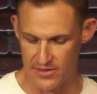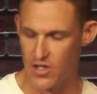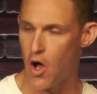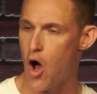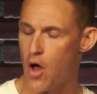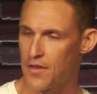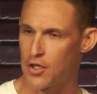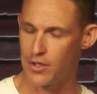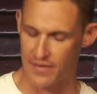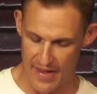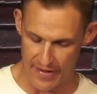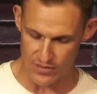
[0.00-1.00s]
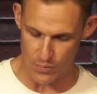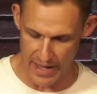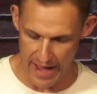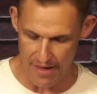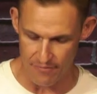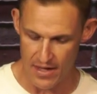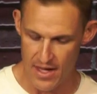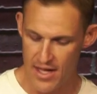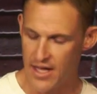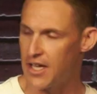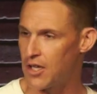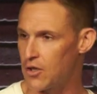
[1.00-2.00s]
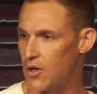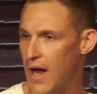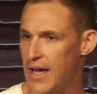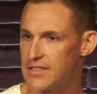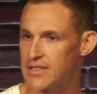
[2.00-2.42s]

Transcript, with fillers: all the good things we have in Christ.